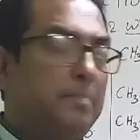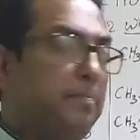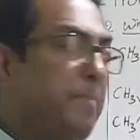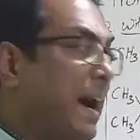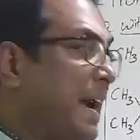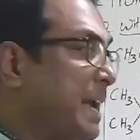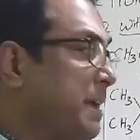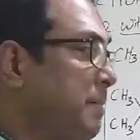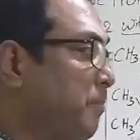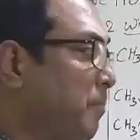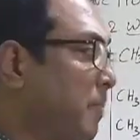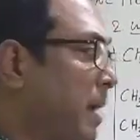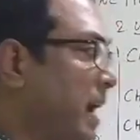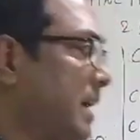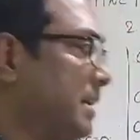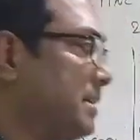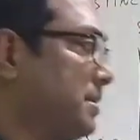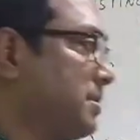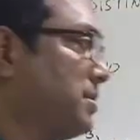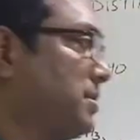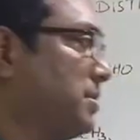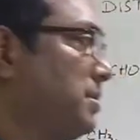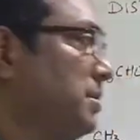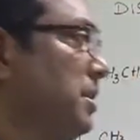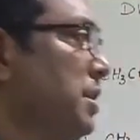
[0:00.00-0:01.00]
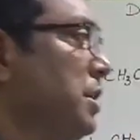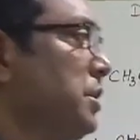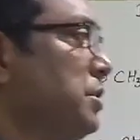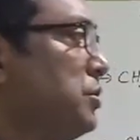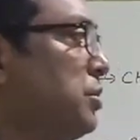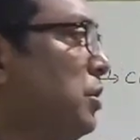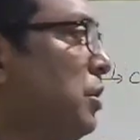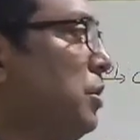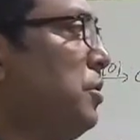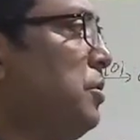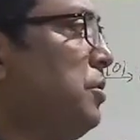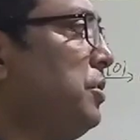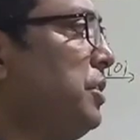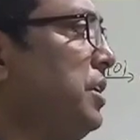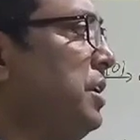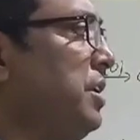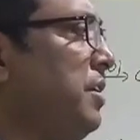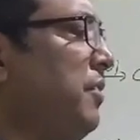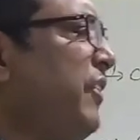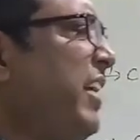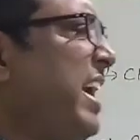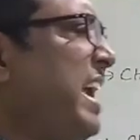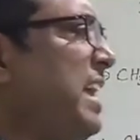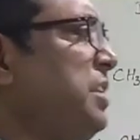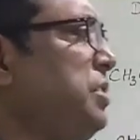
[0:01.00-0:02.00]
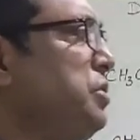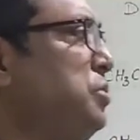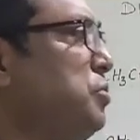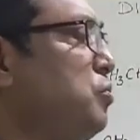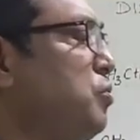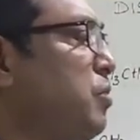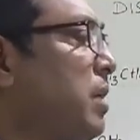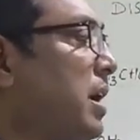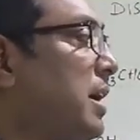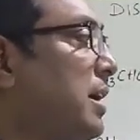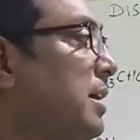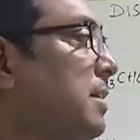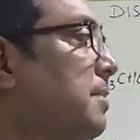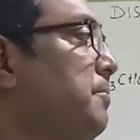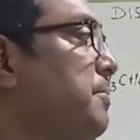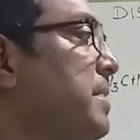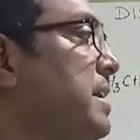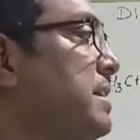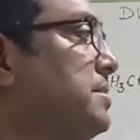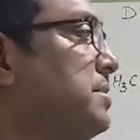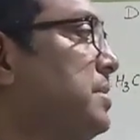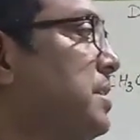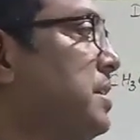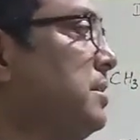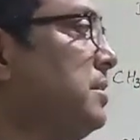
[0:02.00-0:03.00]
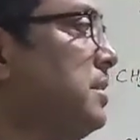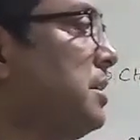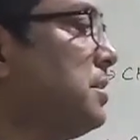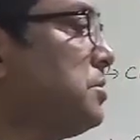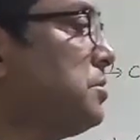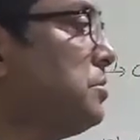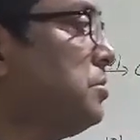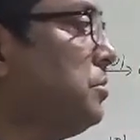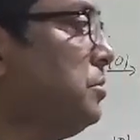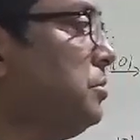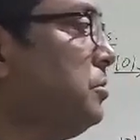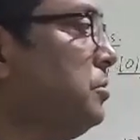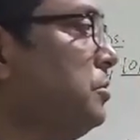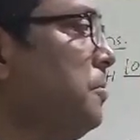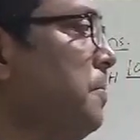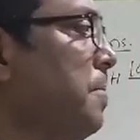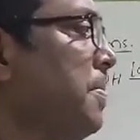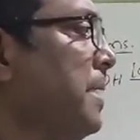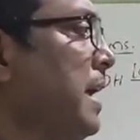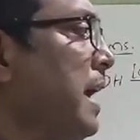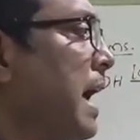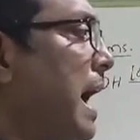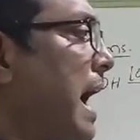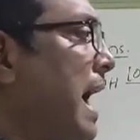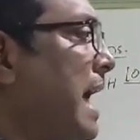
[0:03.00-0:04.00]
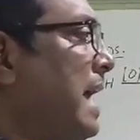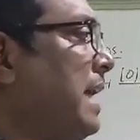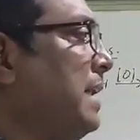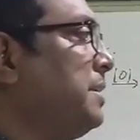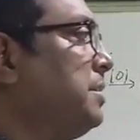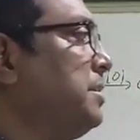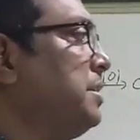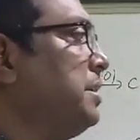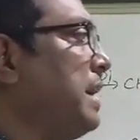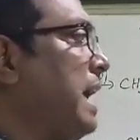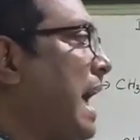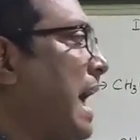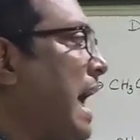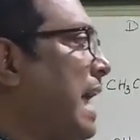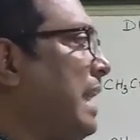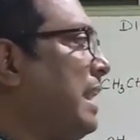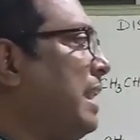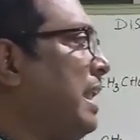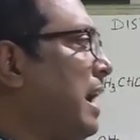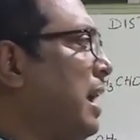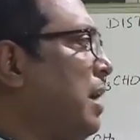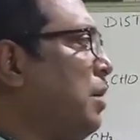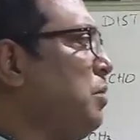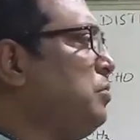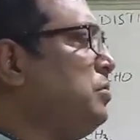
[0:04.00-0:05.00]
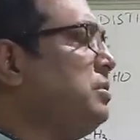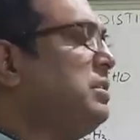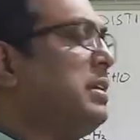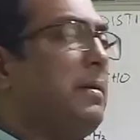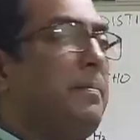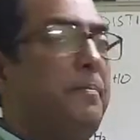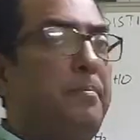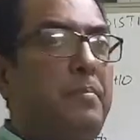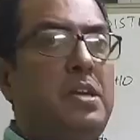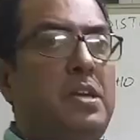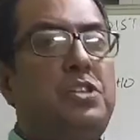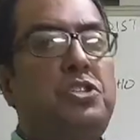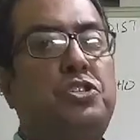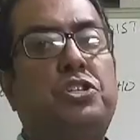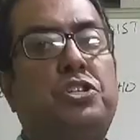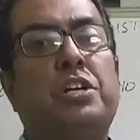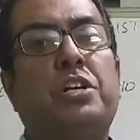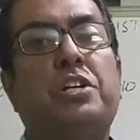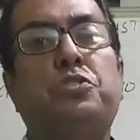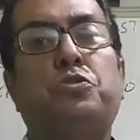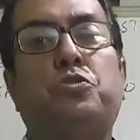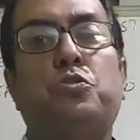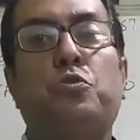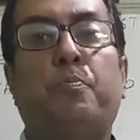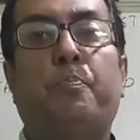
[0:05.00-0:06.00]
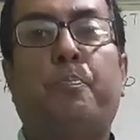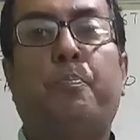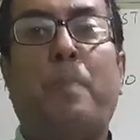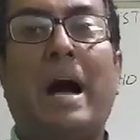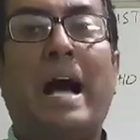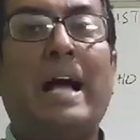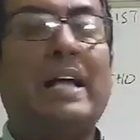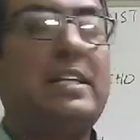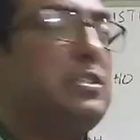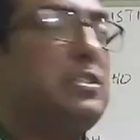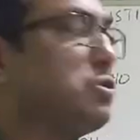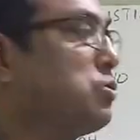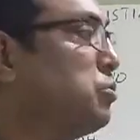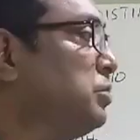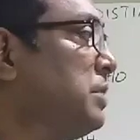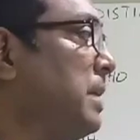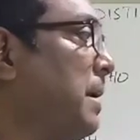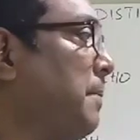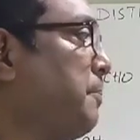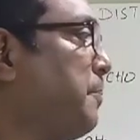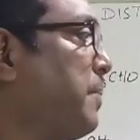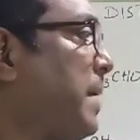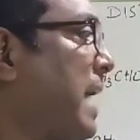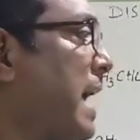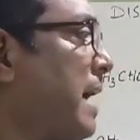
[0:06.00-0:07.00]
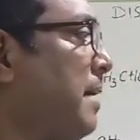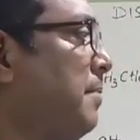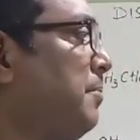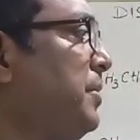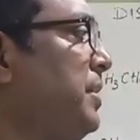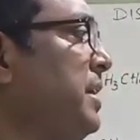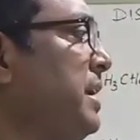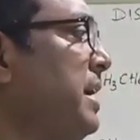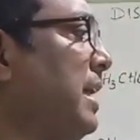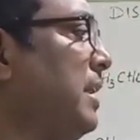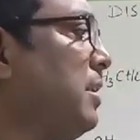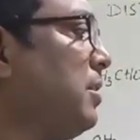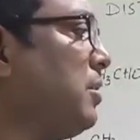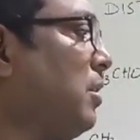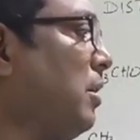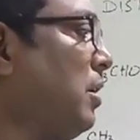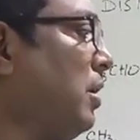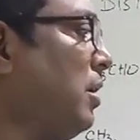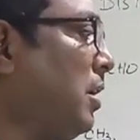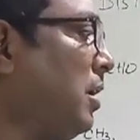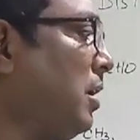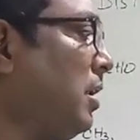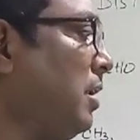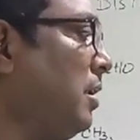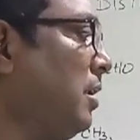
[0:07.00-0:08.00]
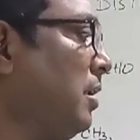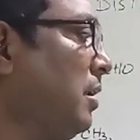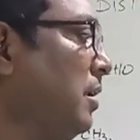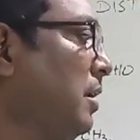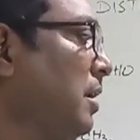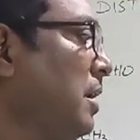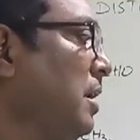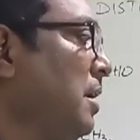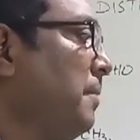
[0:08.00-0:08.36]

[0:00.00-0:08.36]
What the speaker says: by mass. So when you are mixing the two and allow the mixture to pass through the primary alcohol,